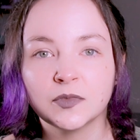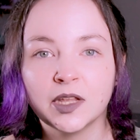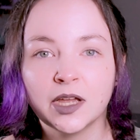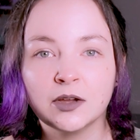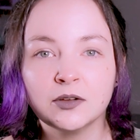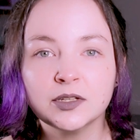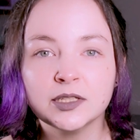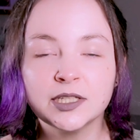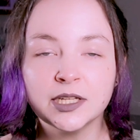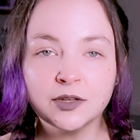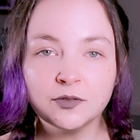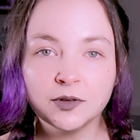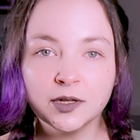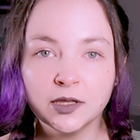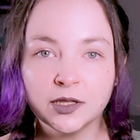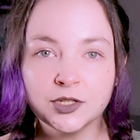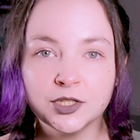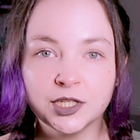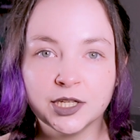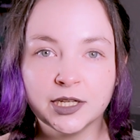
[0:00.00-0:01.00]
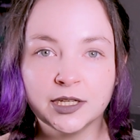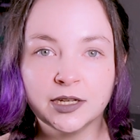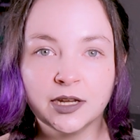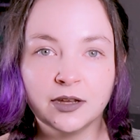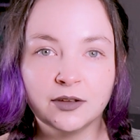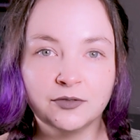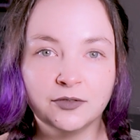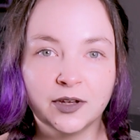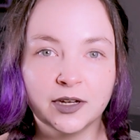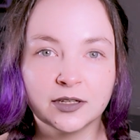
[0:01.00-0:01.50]
Now, did religion
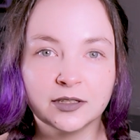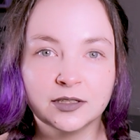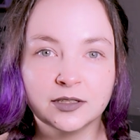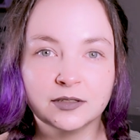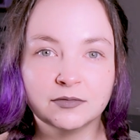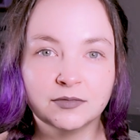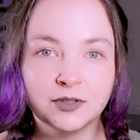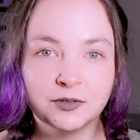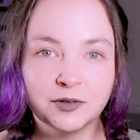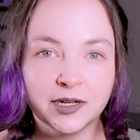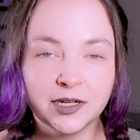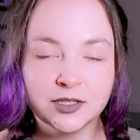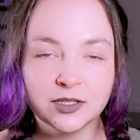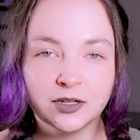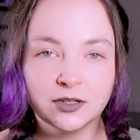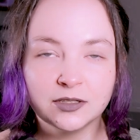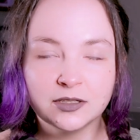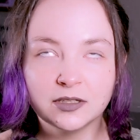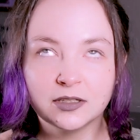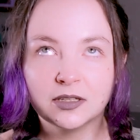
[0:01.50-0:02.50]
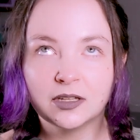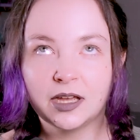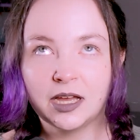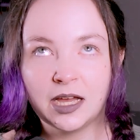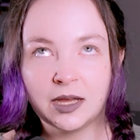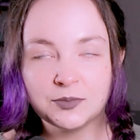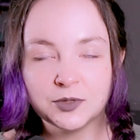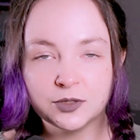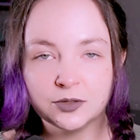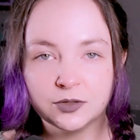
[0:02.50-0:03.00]
affect the Renaissance?
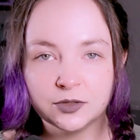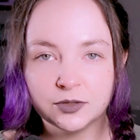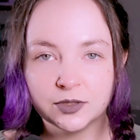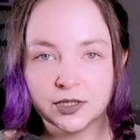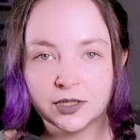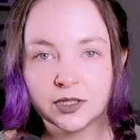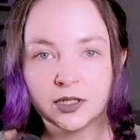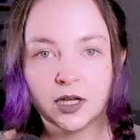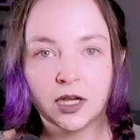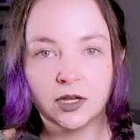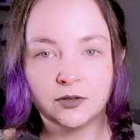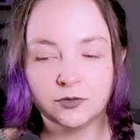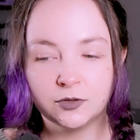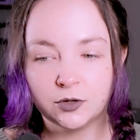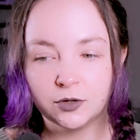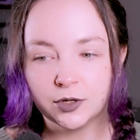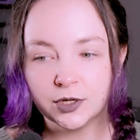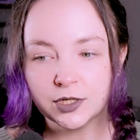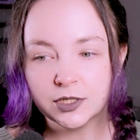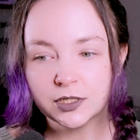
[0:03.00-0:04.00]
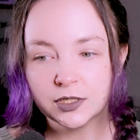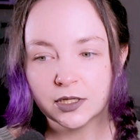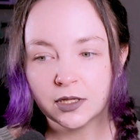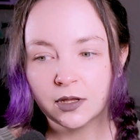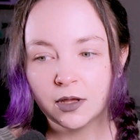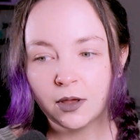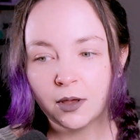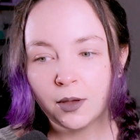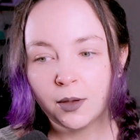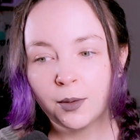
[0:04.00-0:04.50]
Absolutely, of course.
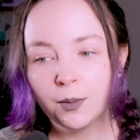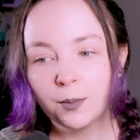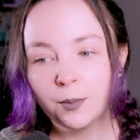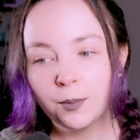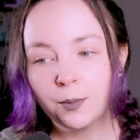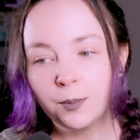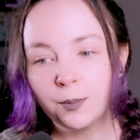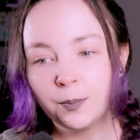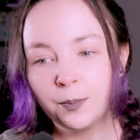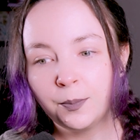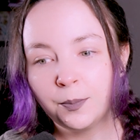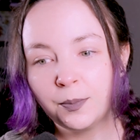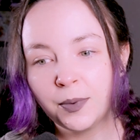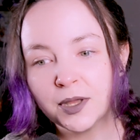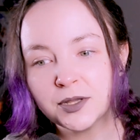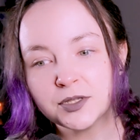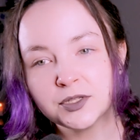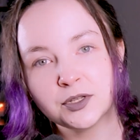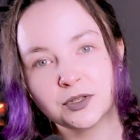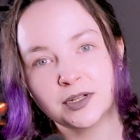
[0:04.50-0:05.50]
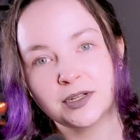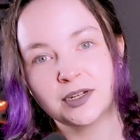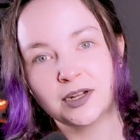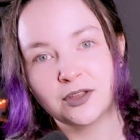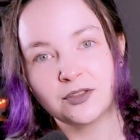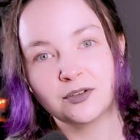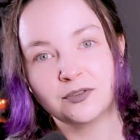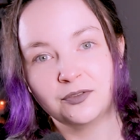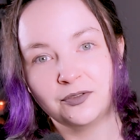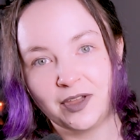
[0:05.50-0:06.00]
But so did
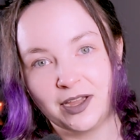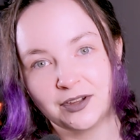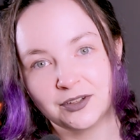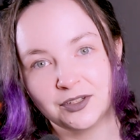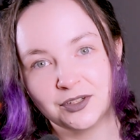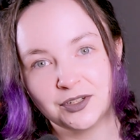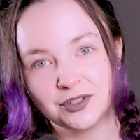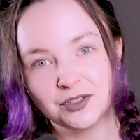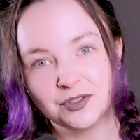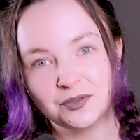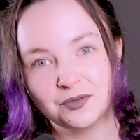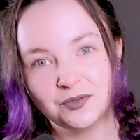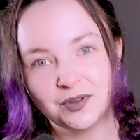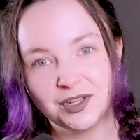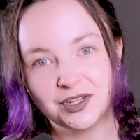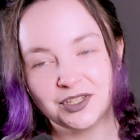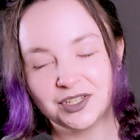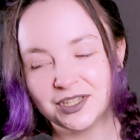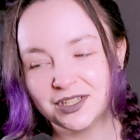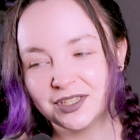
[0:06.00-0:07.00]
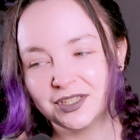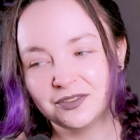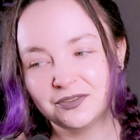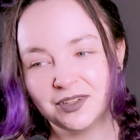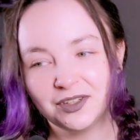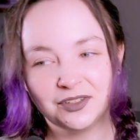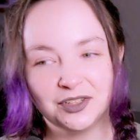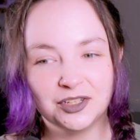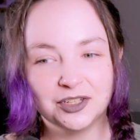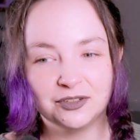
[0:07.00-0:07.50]
other factors, which is
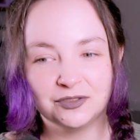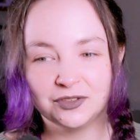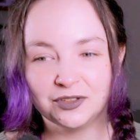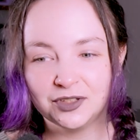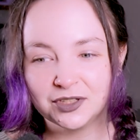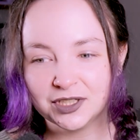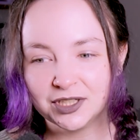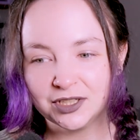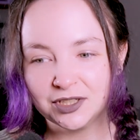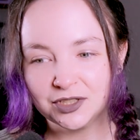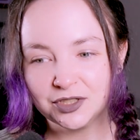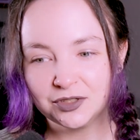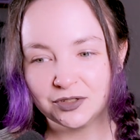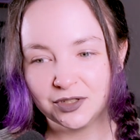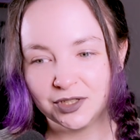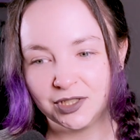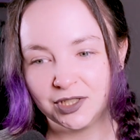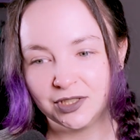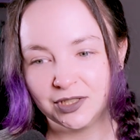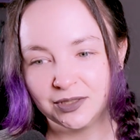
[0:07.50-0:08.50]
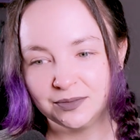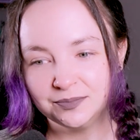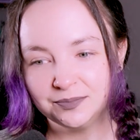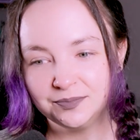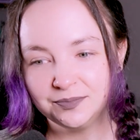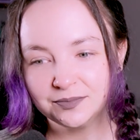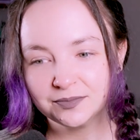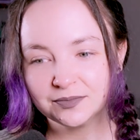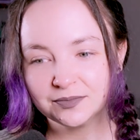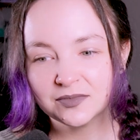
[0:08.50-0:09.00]
severely overlooked in this curriculum.
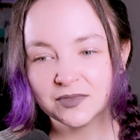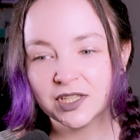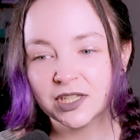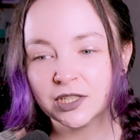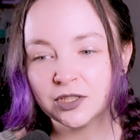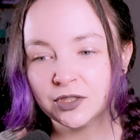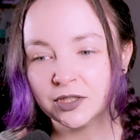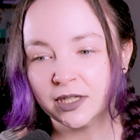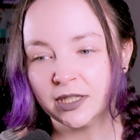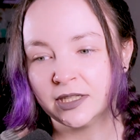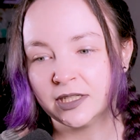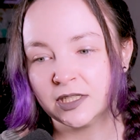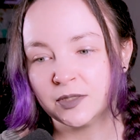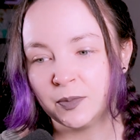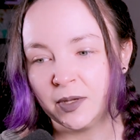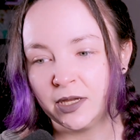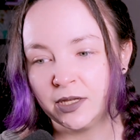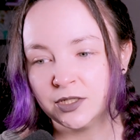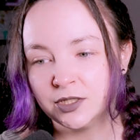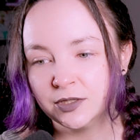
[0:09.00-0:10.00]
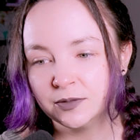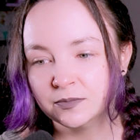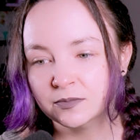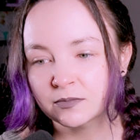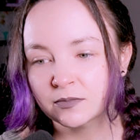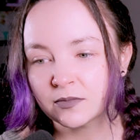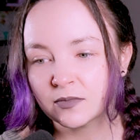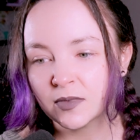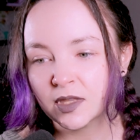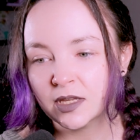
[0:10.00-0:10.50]
Take a look at this page.
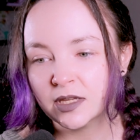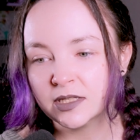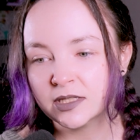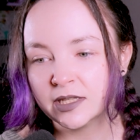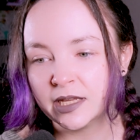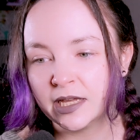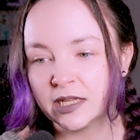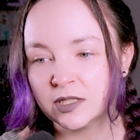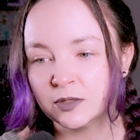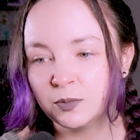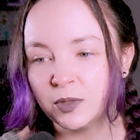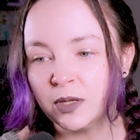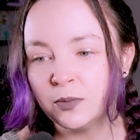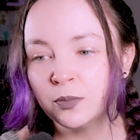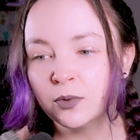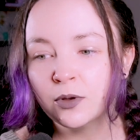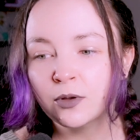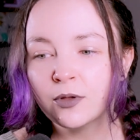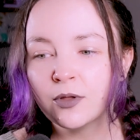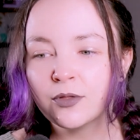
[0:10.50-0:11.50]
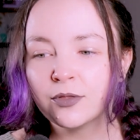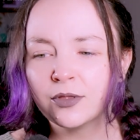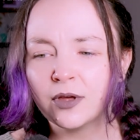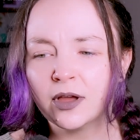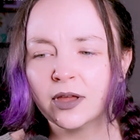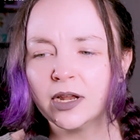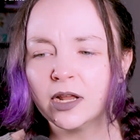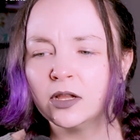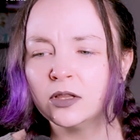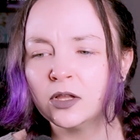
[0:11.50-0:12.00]
It says, people
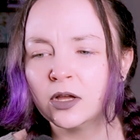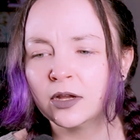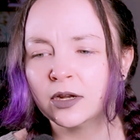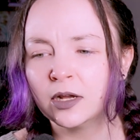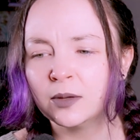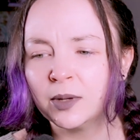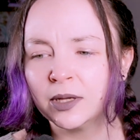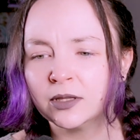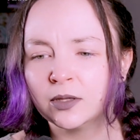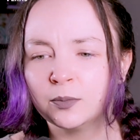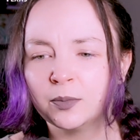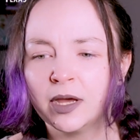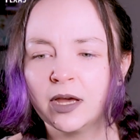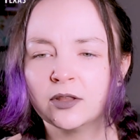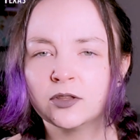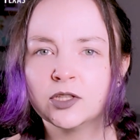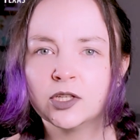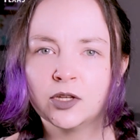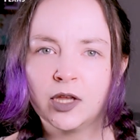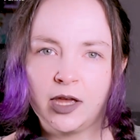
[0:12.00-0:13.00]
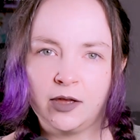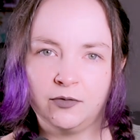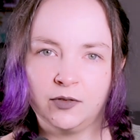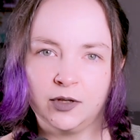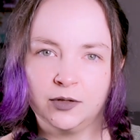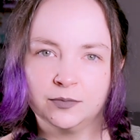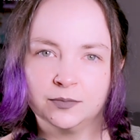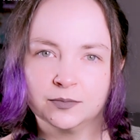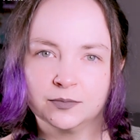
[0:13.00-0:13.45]
thought a lot about the path to heaven.